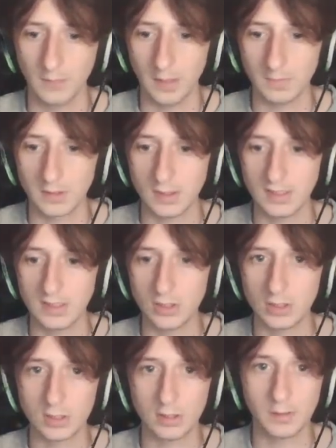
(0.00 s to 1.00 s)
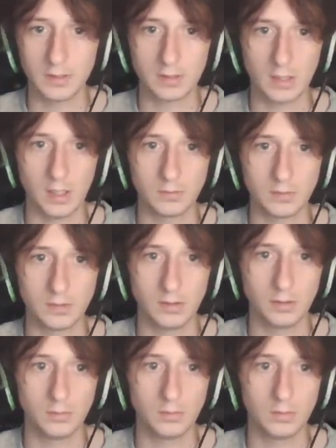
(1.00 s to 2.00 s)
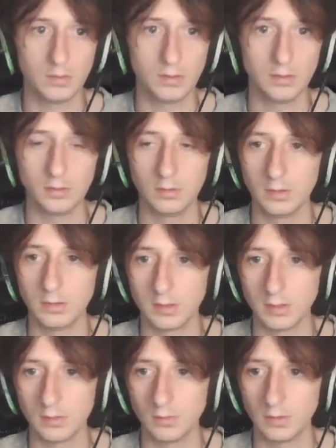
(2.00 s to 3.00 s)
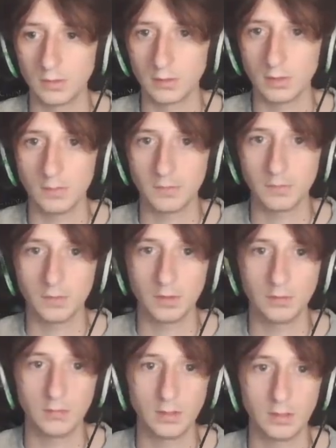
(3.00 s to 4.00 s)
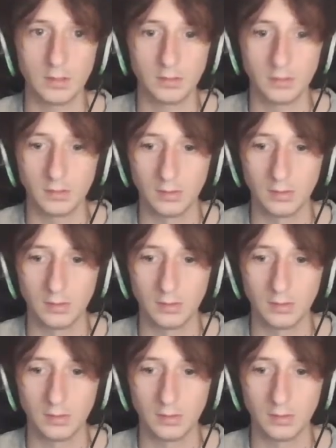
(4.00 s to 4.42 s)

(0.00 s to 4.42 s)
Yeah, so this is just slowing us down, so what we need to do is ignore this crap. Alright, ready?